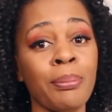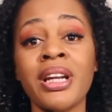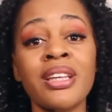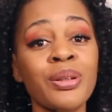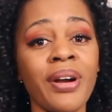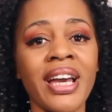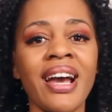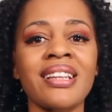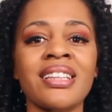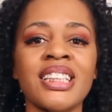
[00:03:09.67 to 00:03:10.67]
But either
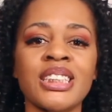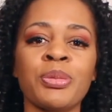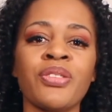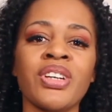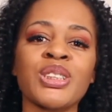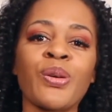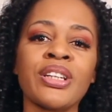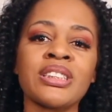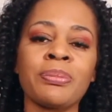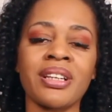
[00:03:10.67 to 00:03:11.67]
way, I think this movie is
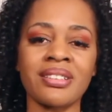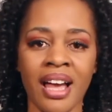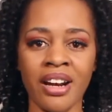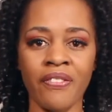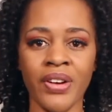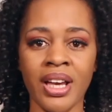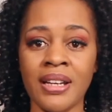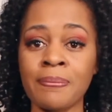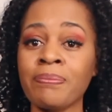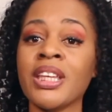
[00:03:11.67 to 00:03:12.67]
going to be a lot of fun.